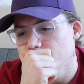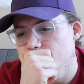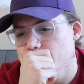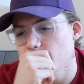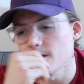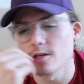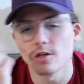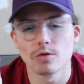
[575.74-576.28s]
a
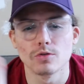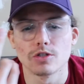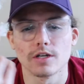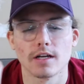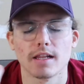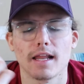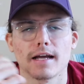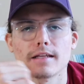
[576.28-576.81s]
huge
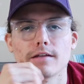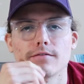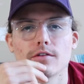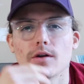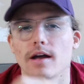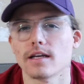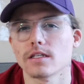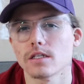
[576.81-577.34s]
collective, it
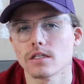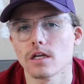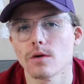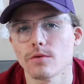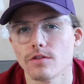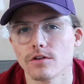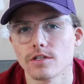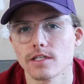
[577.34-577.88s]
has to start
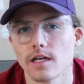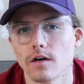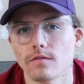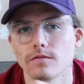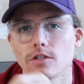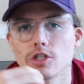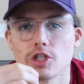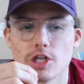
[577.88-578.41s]
with yourself
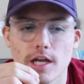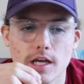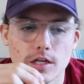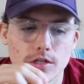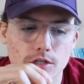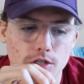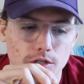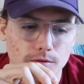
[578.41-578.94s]
to
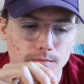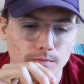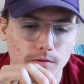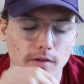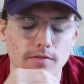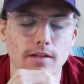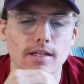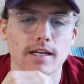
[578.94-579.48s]
change. You
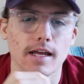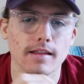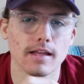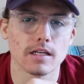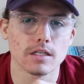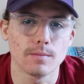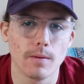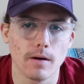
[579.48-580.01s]
have to ignite that
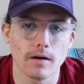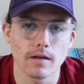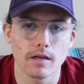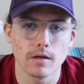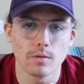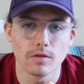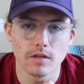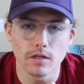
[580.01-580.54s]
spark
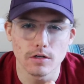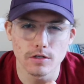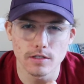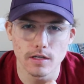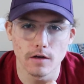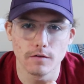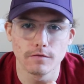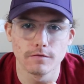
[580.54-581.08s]
within
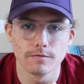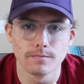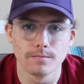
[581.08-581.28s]
yourself,